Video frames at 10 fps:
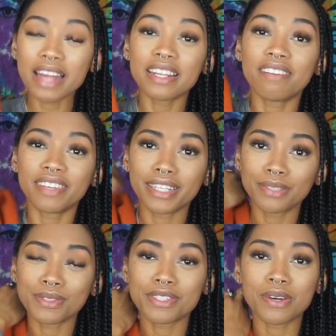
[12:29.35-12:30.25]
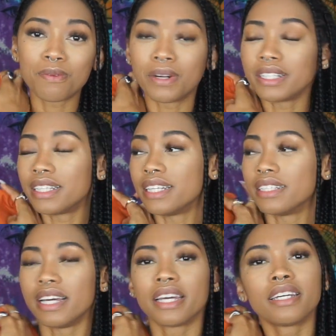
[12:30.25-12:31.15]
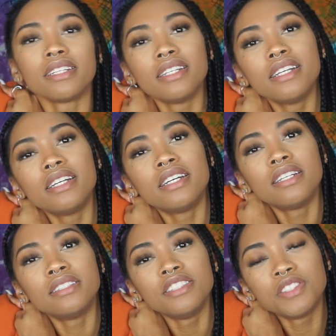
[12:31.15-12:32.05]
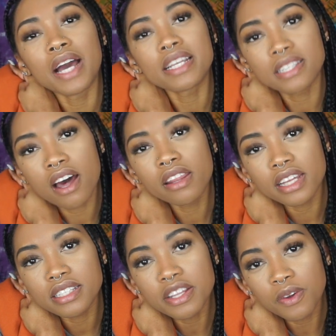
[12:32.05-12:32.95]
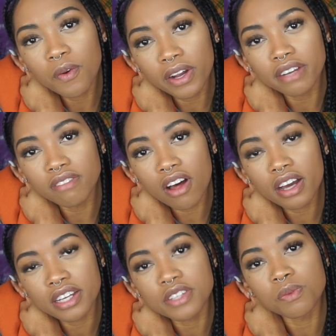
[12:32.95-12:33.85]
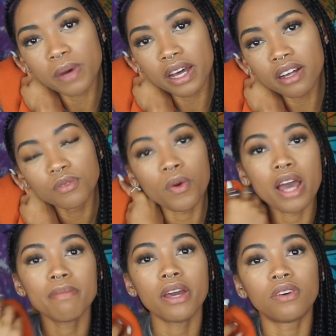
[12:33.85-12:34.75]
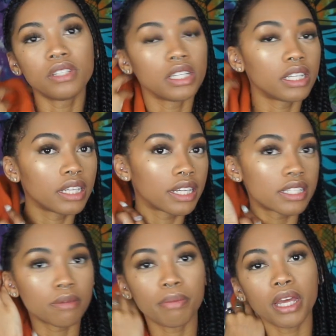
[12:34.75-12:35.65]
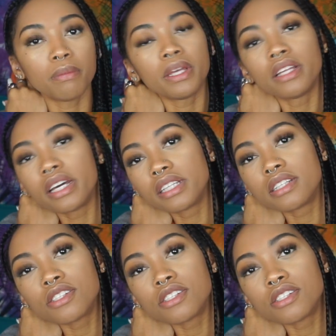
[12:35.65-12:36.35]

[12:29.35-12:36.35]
I love it. It was so worth it. Like, you guys saw this in the Oregon vlog as well. Why am I holding it like it's a baby? Like, this